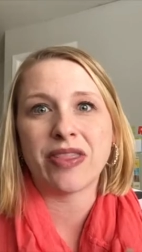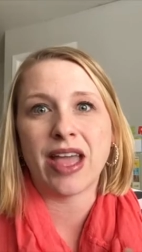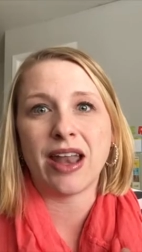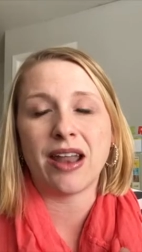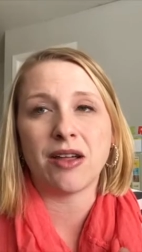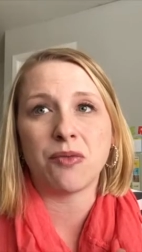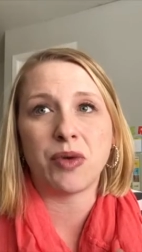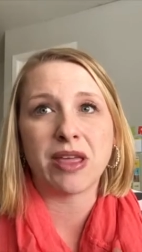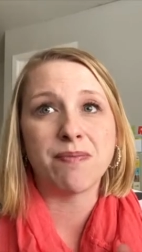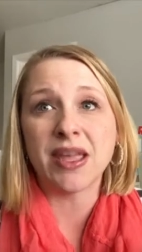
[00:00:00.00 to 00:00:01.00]
And then
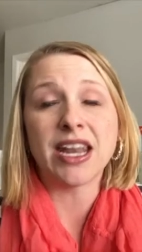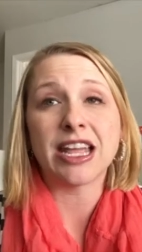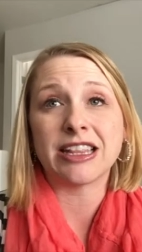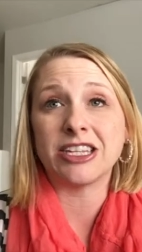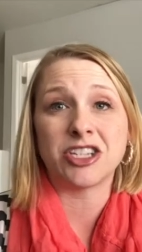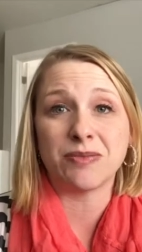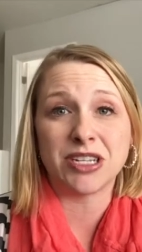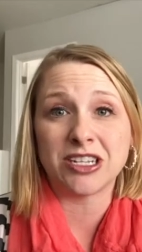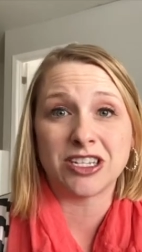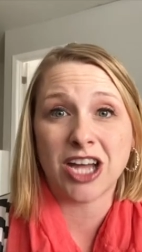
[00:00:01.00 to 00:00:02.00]
we immediately
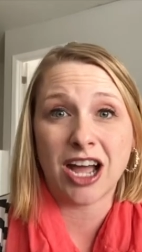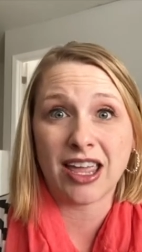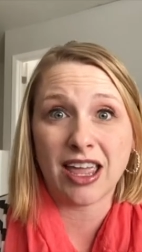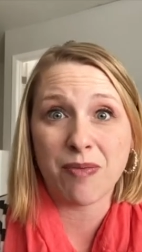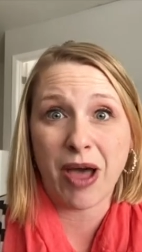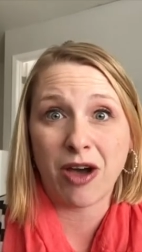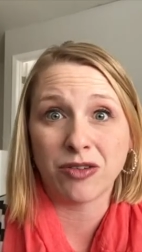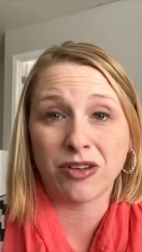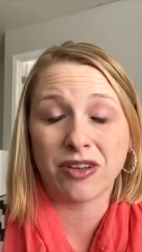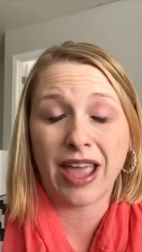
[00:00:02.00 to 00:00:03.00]
jumped into talking
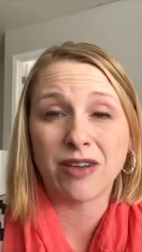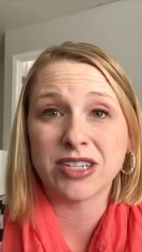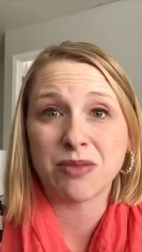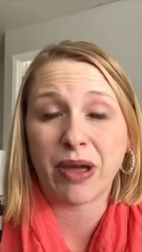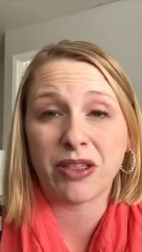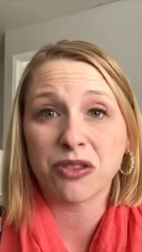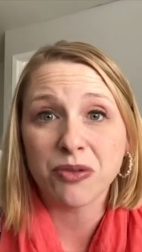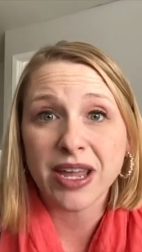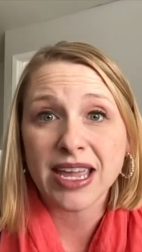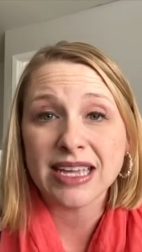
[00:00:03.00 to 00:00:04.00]
about counting by
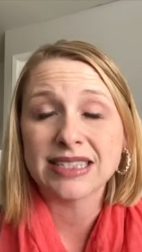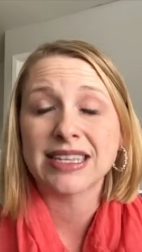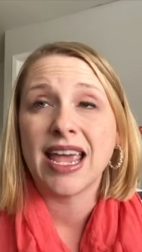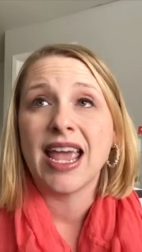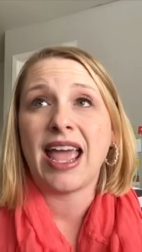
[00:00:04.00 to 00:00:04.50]
threes,